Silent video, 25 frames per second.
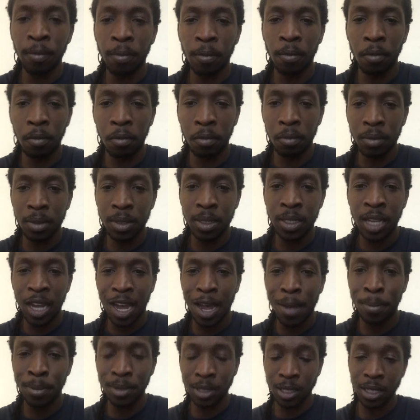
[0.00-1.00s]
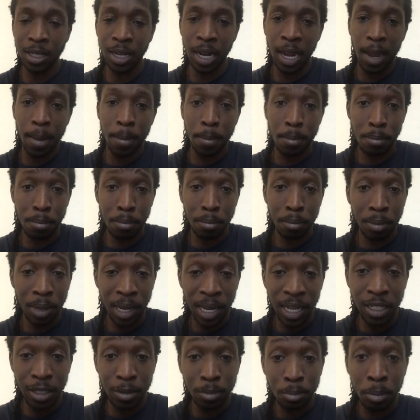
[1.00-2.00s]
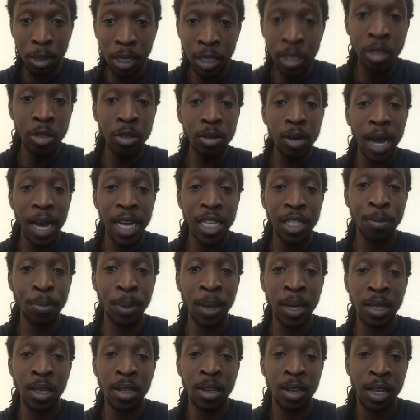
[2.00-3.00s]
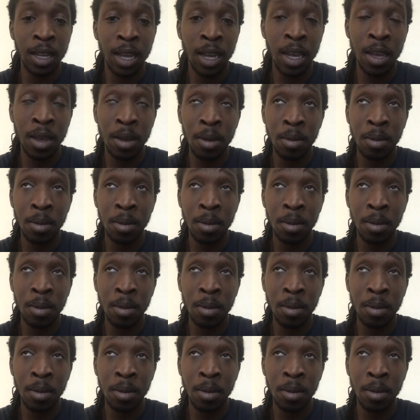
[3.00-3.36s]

tap into that, his mental aspect of the game